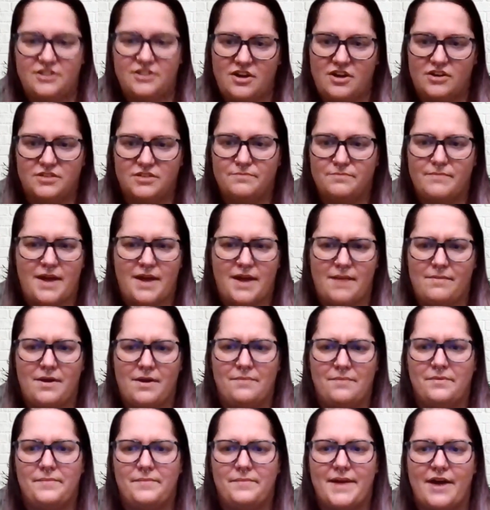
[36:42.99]
talk to my
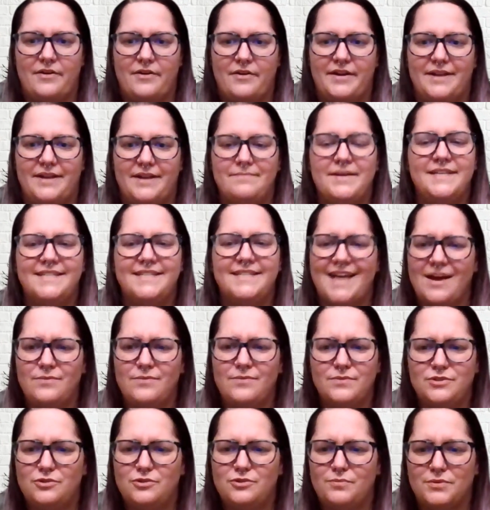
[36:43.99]
mom about it, and my dad
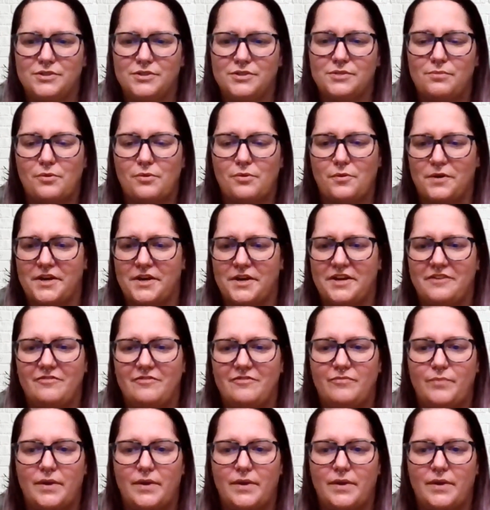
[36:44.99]
was super supportive,